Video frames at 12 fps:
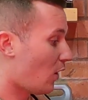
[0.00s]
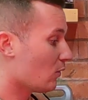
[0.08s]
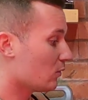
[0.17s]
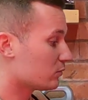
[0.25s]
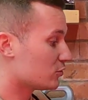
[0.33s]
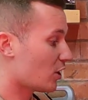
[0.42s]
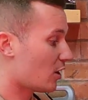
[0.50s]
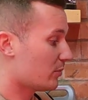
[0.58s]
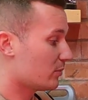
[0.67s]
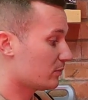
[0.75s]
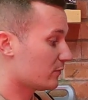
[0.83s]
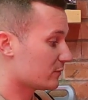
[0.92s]
the whole
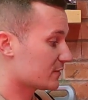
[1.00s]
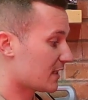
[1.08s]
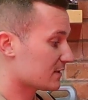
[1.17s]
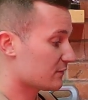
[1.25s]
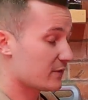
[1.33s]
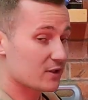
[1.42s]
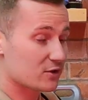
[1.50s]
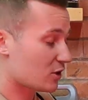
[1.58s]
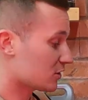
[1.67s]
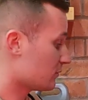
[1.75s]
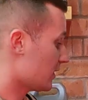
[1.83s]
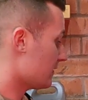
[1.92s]
job from start to finish
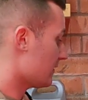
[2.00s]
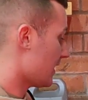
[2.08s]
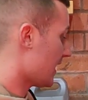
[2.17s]
cost me